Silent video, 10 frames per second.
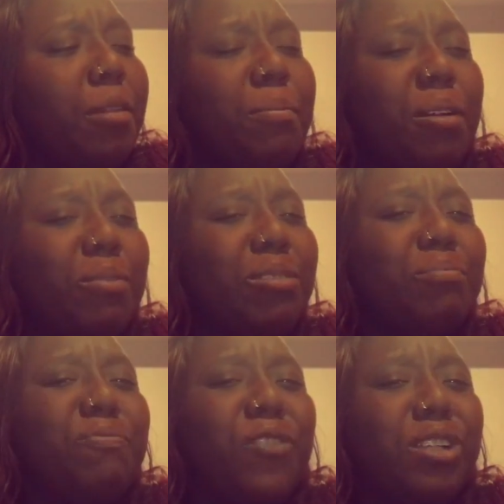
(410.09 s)
but when
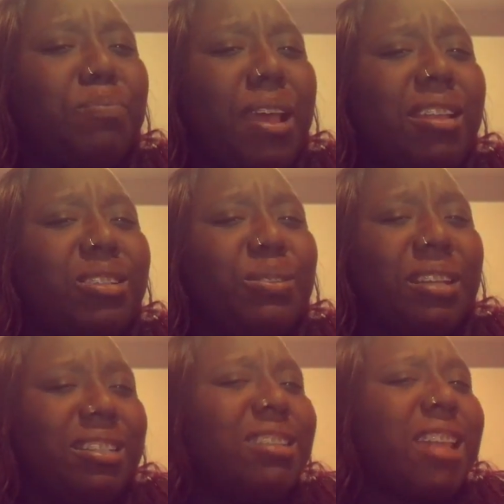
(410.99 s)
you first bite into
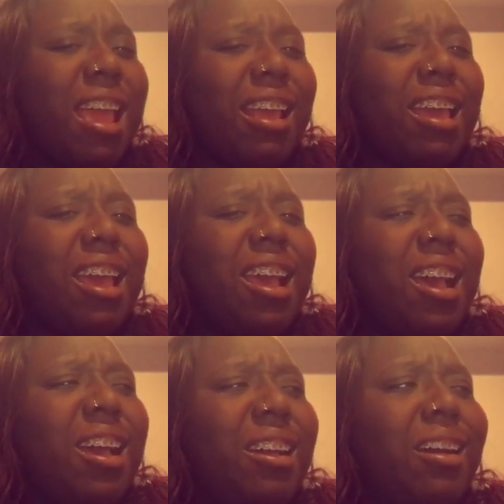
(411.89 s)
it, it tastes like
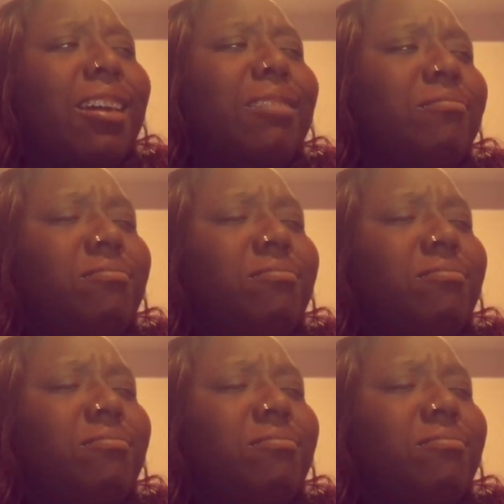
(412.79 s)
a